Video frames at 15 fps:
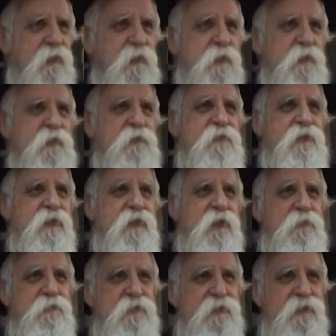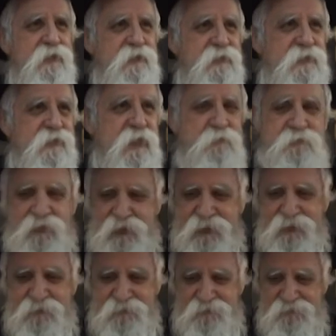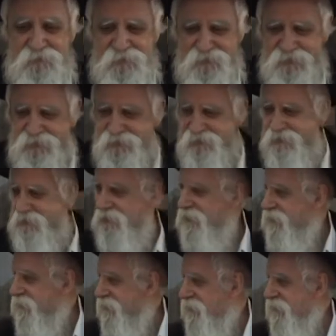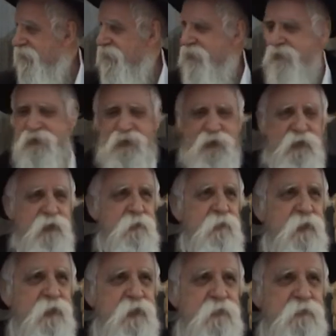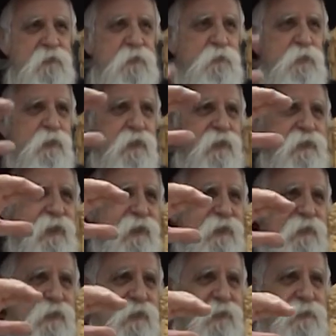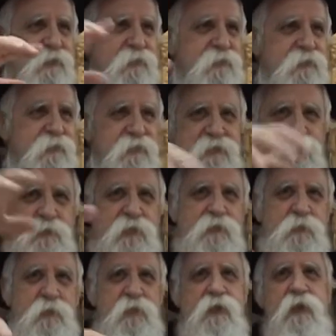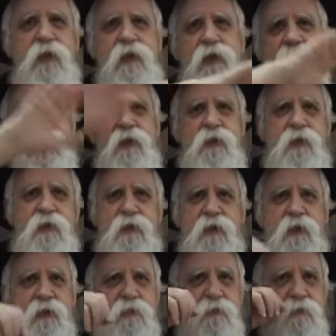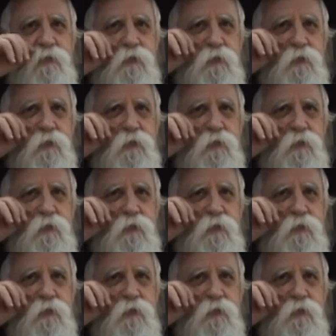All of a sudden the Arizal stepped out of the circle, and he went over and put his hand on the shoulder of the special person, and they danced.